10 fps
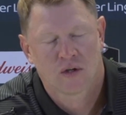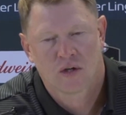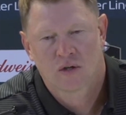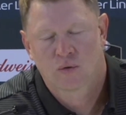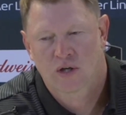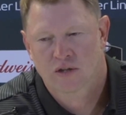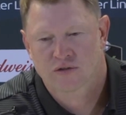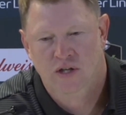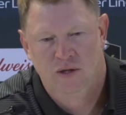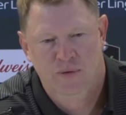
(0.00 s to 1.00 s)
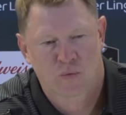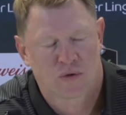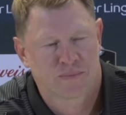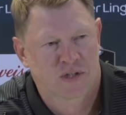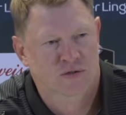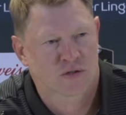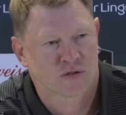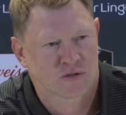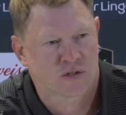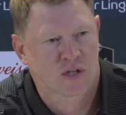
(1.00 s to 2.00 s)
Well, it's not going to be one
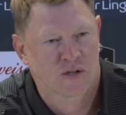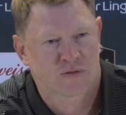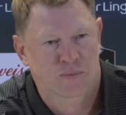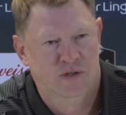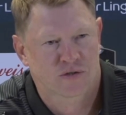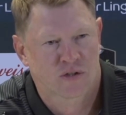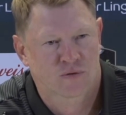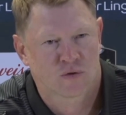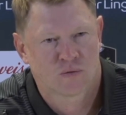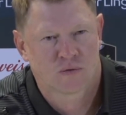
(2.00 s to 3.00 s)
message. It's going to have to be several.